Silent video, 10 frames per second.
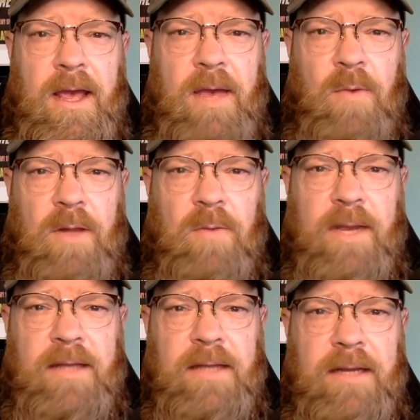A
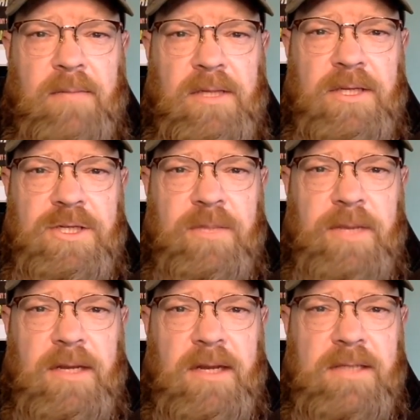well-regulated militia
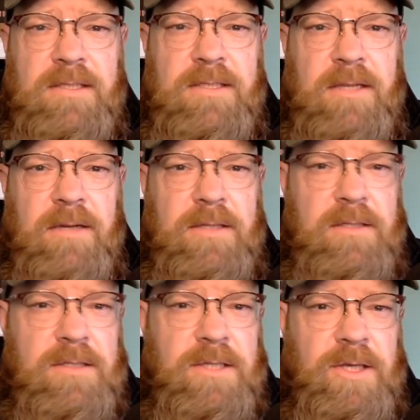being necessary to
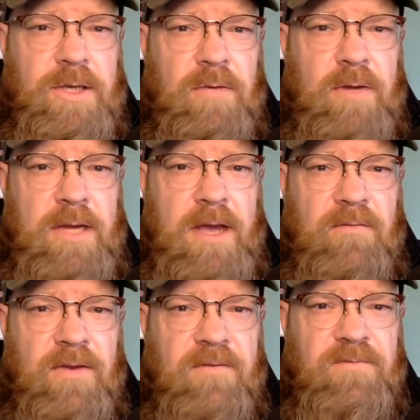the security
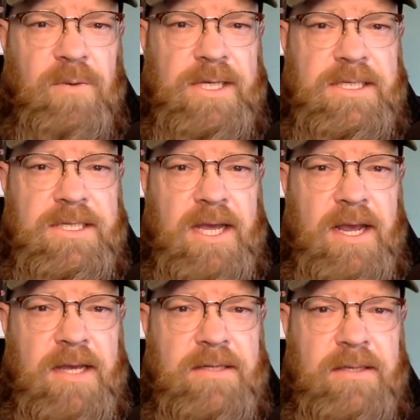of a free
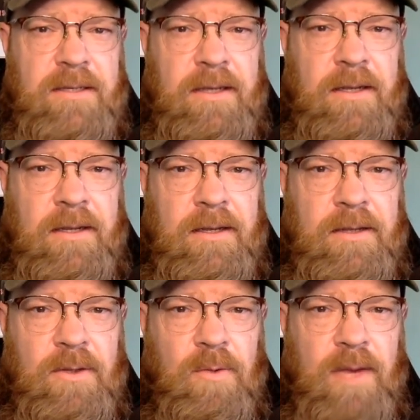state,
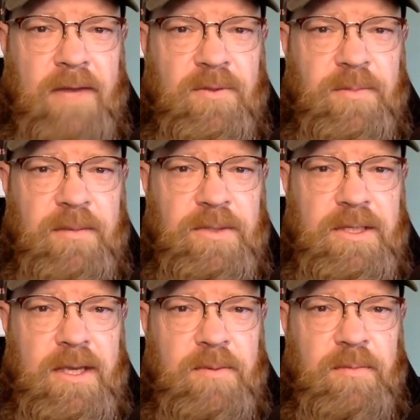the right of the people
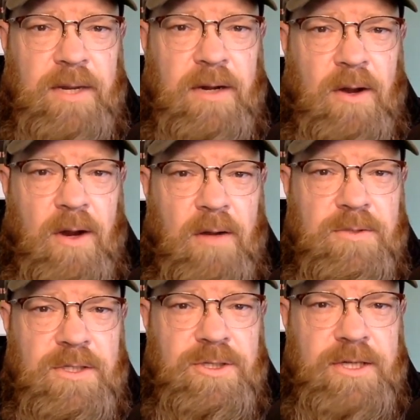to keep and bear
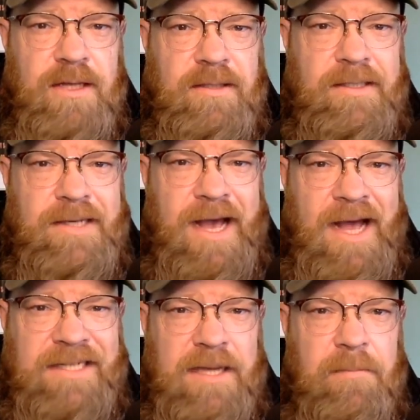arms shall
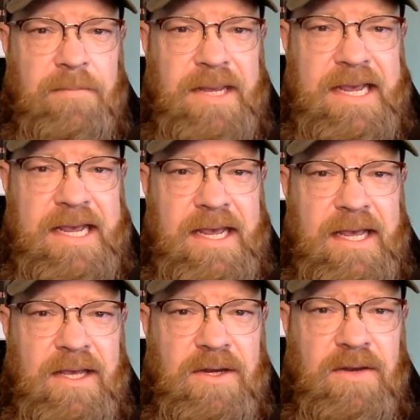not be
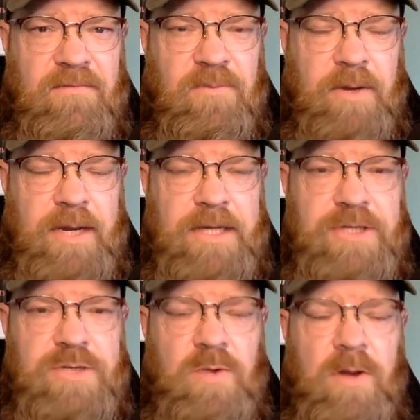
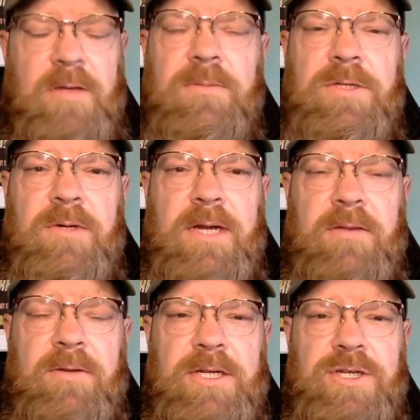infringed. Welcome to
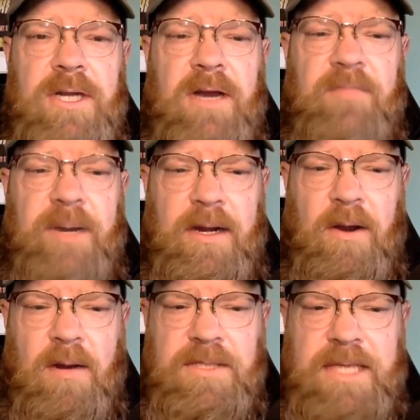another edition of Bearing
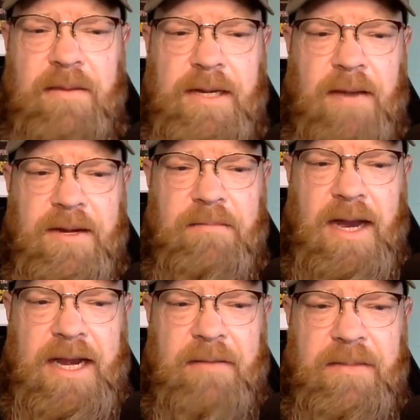Arms, Cam and Company.
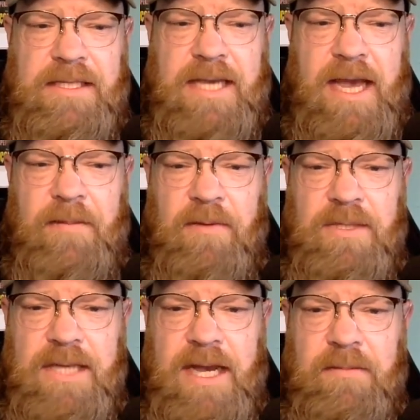My name is Cam
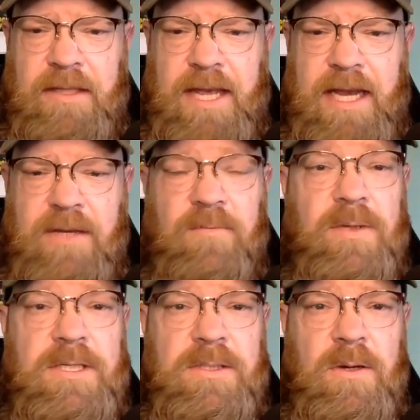Edwards. I am glad you're
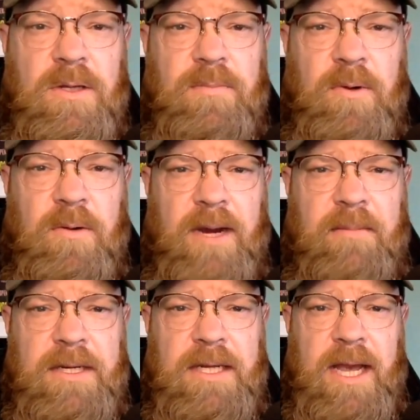with us on the
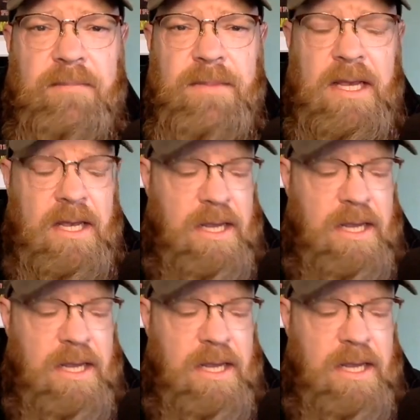program today.